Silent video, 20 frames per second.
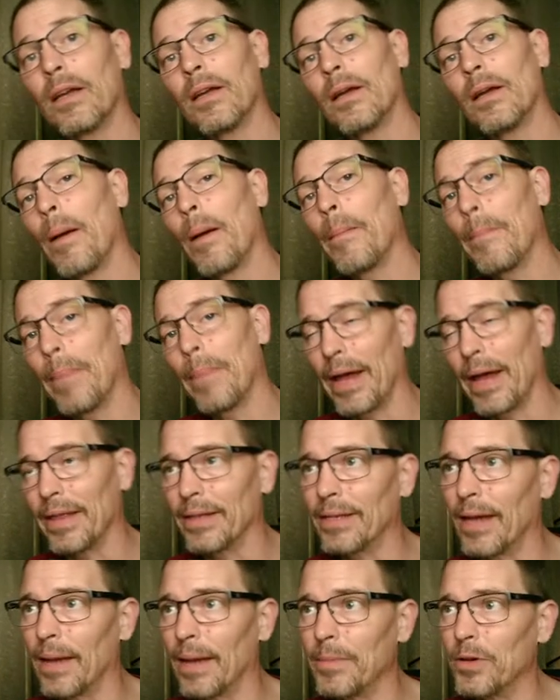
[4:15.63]
by the
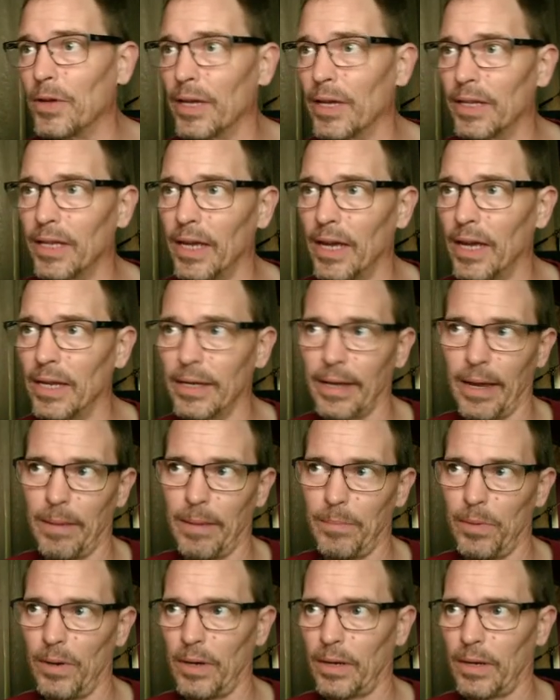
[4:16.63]
time you get the endgame
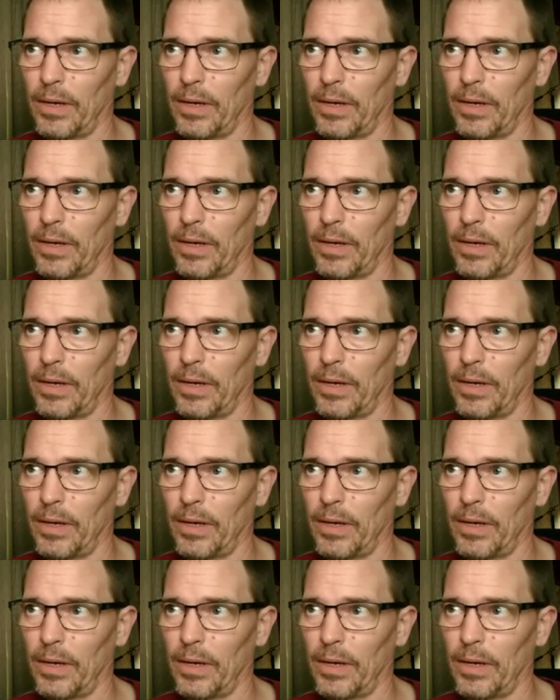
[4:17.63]
book.